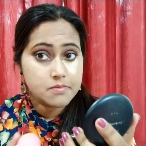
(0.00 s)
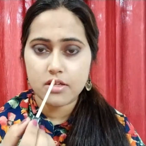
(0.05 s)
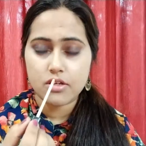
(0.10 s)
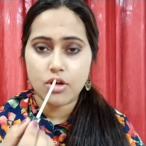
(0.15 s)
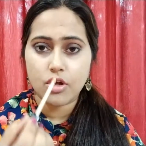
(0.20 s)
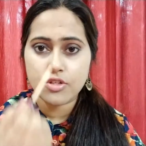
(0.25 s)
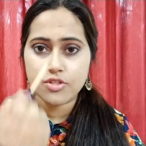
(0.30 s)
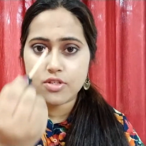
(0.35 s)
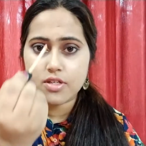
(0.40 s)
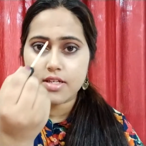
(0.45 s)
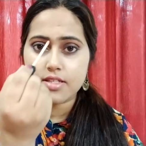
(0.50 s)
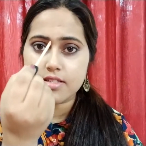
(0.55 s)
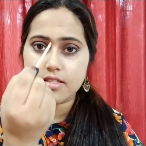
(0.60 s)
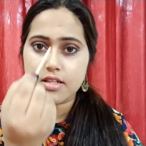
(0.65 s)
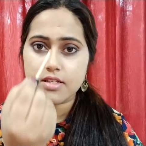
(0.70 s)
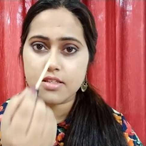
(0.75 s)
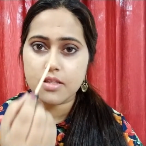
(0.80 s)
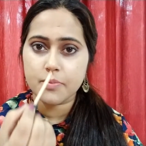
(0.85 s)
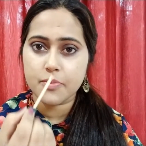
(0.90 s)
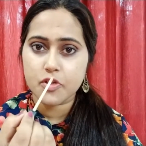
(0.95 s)
Also
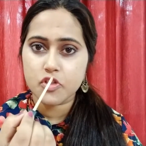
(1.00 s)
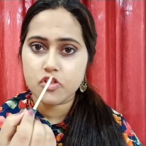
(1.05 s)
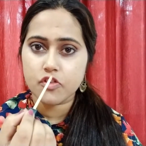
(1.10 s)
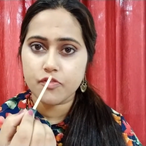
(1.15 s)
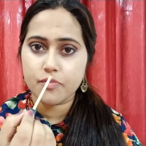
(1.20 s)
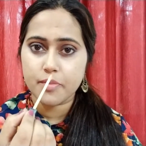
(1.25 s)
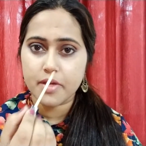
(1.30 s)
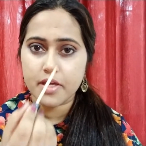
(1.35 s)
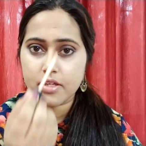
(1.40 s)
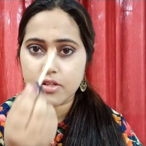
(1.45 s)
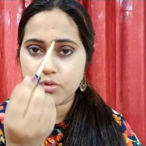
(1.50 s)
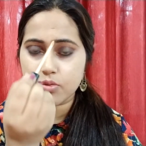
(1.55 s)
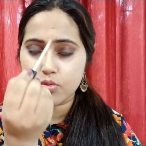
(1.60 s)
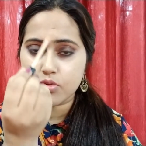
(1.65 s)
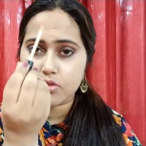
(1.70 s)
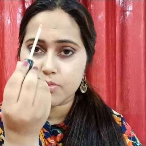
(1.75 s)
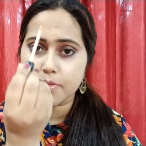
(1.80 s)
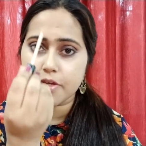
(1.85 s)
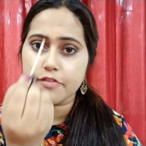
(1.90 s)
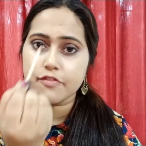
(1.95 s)
concealing the bridge of my
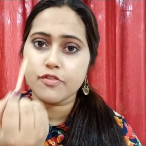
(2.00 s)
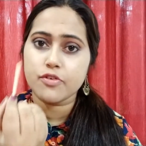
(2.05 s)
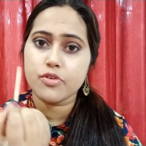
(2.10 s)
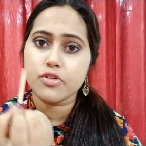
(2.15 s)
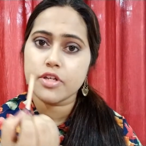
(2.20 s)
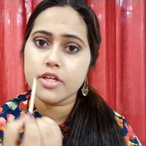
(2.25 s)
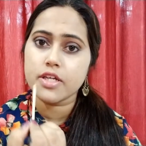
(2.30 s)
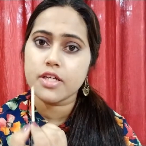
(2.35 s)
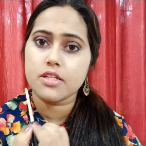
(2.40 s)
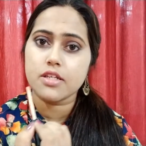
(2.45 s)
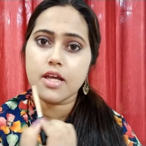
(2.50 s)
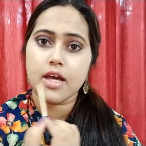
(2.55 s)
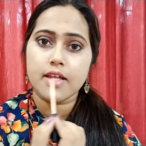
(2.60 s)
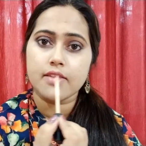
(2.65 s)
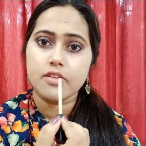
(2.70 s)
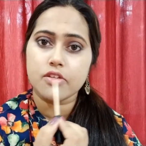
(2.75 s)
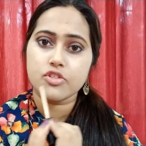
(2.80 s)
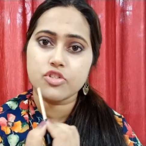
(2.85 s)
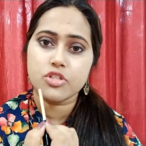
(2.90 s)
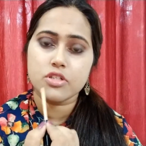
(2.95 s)
nose, my forehead and
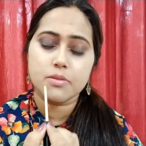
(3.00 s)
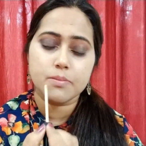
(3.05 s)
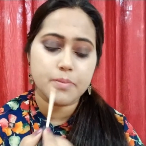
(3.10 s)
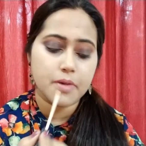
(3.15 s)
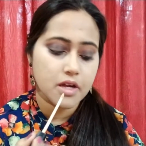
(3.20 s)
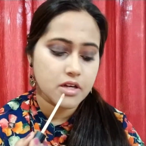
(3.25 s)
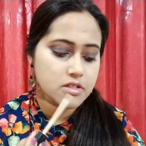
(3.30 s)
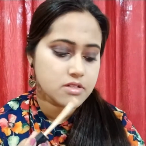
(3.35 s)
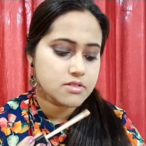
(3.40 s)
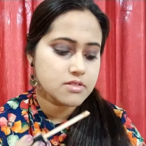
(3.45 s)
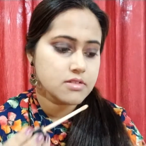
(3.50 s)
the chin part.